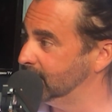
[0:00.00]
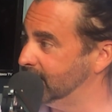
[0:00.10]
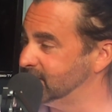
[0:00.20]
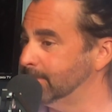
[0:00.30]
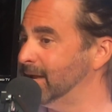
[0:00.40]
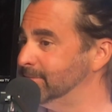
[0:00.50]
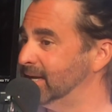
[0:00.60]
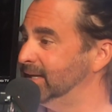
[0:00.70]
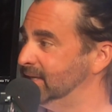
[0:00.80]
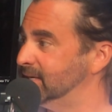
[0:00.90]
And sometimes
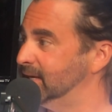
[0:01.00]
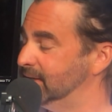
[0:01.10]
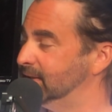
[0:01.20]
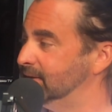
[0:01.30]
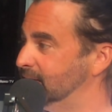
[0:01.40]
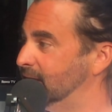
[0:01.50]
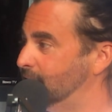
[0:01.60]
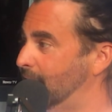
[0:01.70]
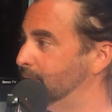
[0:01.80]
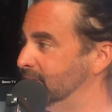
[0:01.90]
I need to
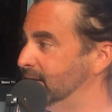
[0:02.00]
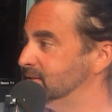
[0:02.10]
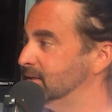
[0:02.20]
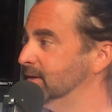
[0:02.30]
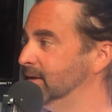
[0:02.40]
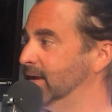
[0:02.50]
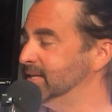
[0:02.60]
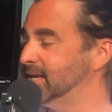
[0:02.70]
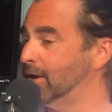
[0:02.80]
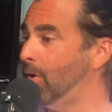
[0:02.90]
interact with things. And
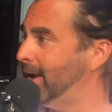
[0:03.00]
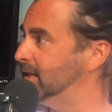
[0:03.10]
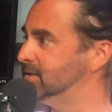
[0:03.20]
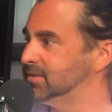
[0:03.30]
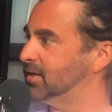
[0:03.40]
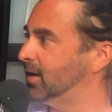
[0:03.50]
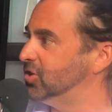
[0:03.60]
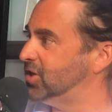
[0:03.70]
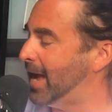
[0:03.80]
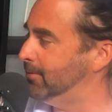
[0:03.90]
it's like, oh, I can start a
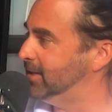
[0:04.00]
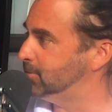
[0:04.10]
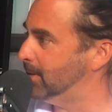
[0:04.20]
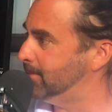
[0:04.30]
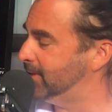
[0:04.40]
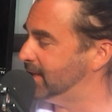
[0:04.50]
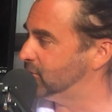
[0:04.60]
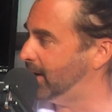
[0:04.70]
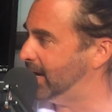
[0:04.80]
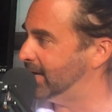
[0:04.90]
chat with these people? That's
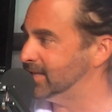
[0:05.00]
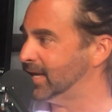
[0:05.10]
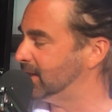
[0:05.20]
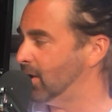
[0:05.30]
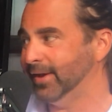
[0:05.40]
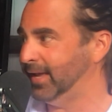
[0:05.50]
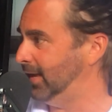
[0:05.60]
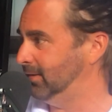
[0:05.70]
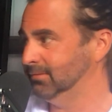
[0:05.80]
great. And it's like, no, I can't.